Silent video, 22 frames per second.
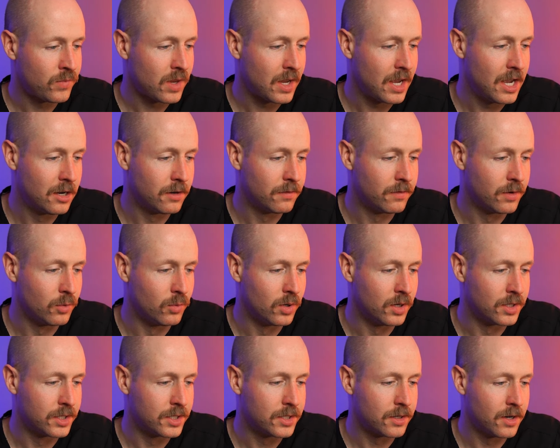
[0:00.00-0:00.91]
Hey
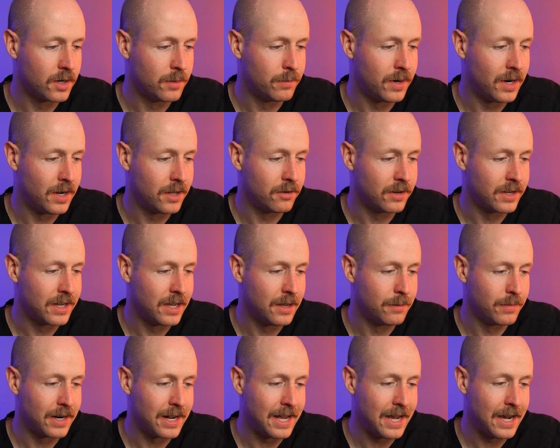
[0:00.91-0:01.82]
everyone, sorry to bother
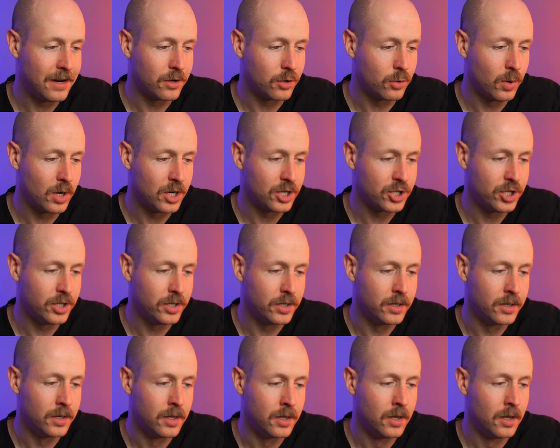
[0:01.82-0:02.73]
again, but I had a
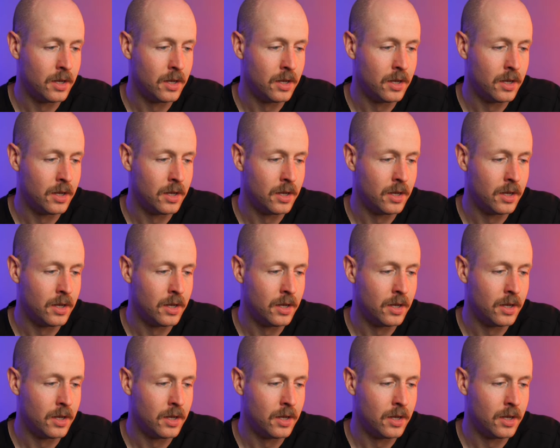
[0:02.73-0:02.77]
question.